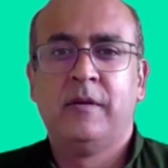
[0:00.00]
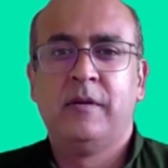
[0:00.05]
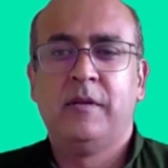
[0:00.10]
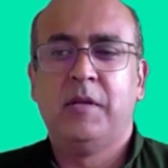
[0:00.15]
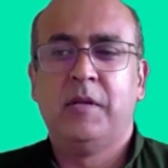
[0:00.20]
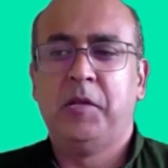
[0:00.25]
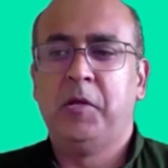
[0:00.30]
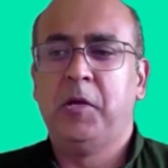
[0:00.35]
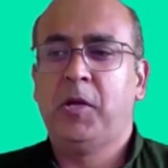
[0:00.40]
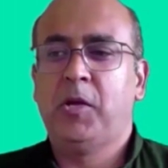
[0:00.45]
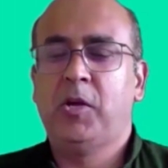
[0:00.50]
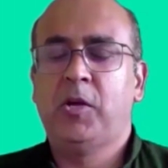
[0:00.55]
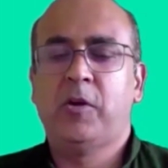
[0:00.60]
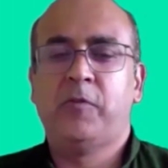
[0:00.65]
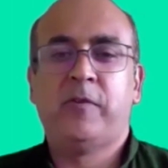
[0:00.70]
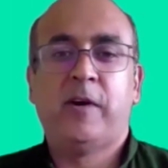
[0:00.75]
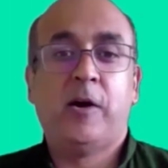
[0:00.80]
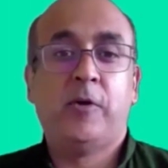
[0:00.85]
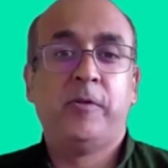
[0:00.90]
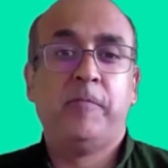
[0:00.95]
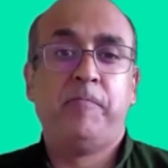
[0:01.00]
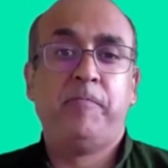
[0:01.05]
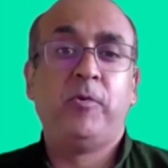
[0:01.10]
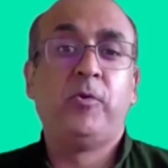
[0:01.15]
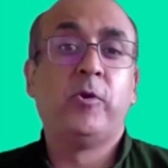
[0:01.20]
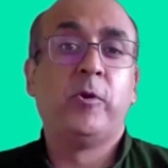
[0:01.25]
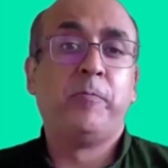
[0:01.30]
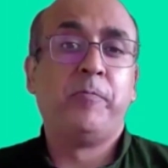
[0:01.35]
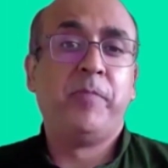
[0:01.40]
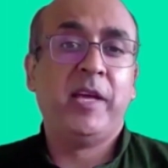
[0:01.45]
they're thinking of how they're
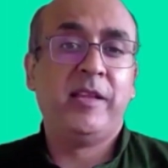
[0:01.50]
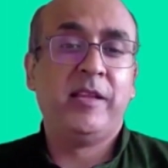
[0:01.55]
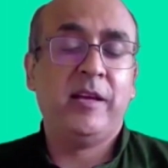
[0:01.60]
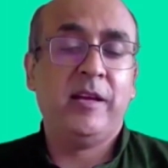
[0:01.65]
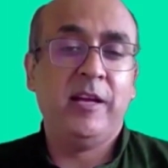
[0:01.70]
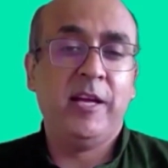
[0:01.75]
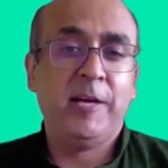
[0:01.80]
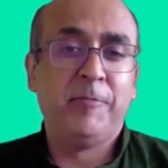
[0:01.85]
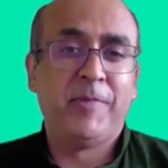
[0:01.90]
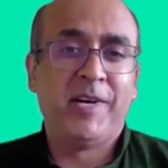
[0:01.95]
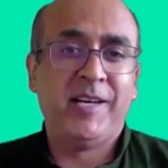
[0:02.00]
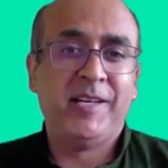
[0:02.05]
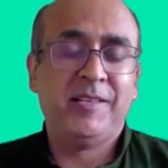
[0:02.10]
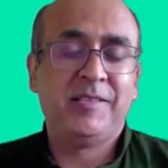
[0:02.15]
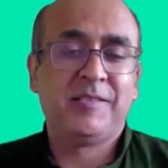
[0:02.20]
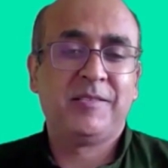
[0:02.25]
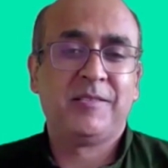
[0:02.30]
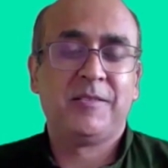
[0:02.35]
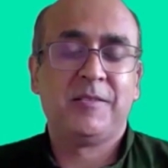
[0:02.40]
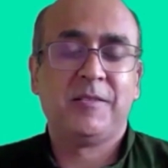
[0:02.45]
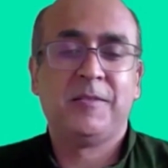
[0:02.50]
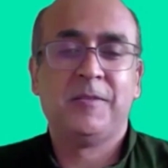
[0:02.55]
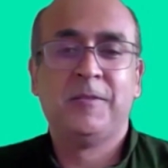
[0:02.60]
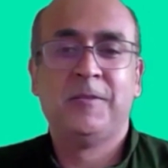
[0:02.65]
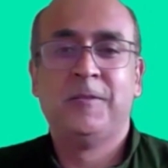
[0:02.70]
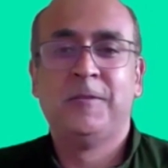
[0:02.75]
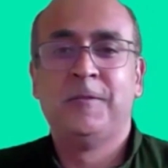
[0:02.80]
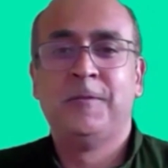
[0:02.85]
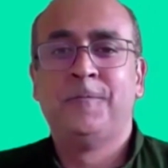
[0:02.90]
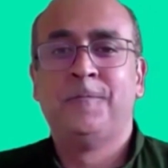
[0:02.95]
going to pay their EMIs.
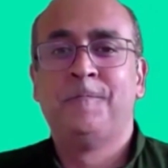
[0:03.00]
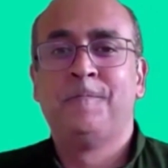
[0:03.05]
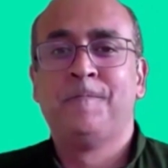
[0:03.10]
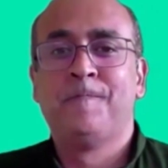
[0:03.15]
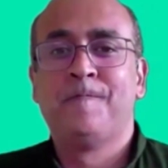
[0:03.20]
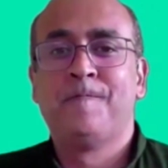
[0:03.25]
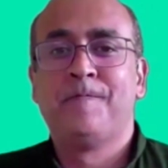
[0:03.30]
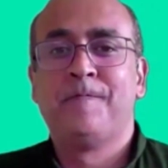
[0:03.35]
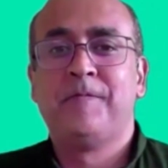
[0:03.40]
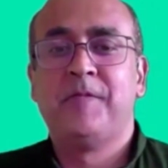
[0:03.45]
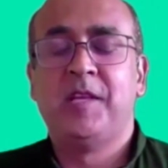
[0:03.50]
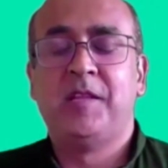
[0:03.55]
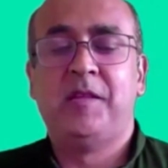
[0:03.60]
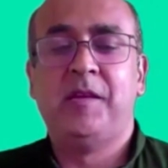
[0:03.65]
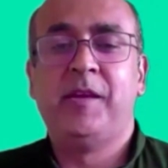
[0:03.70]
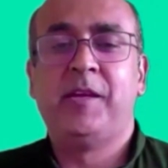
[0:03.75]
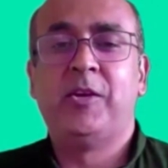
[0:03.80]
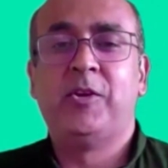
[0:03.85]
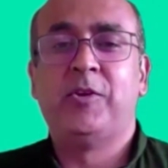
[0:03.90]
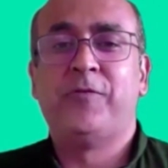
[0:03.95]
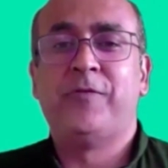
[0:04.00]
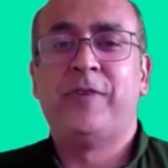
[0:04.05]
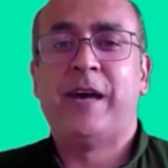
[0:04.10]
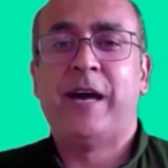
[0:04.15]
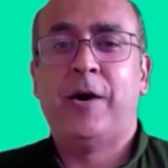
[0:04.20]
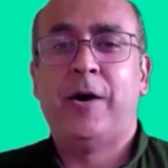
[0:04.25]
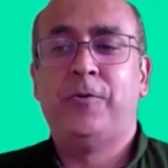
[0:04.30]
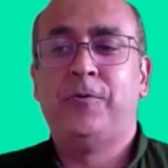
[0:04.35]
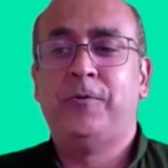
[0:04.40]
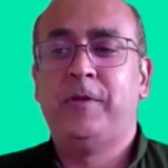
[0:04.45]
They're thinking of
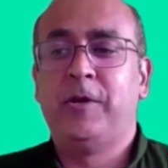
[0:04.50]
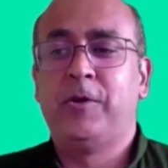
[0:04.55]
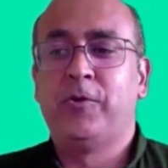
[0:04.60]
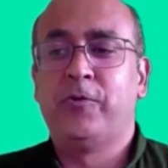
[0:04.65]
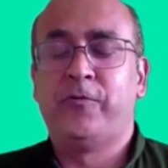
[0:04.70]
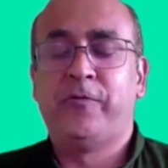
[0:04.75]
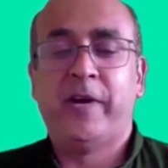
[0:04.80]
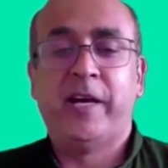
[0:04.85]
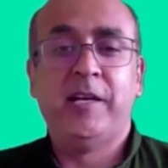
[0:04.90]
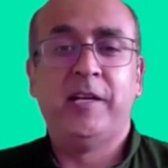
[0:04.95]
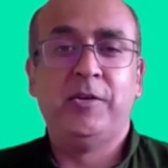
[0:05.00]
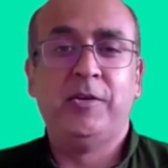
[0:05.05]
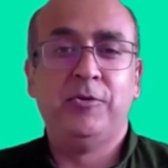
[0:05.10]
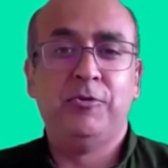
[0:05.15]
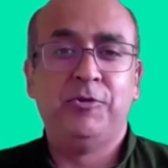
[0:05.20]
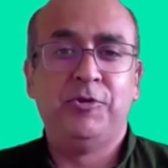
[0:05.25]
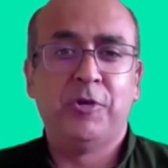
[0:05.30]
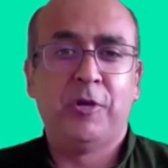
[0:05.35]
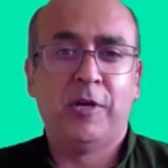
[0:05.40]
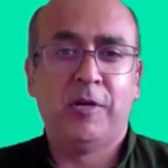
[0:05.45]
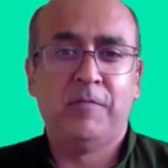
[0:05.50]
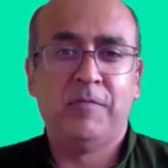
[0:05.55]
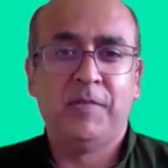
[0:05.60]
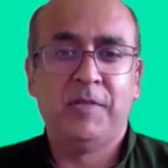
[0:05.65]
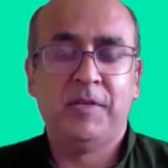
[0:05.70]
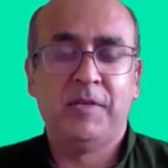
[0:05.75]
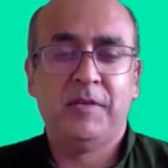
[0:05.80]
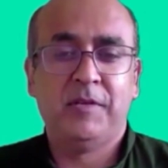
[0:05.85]
how they're going to find a new job.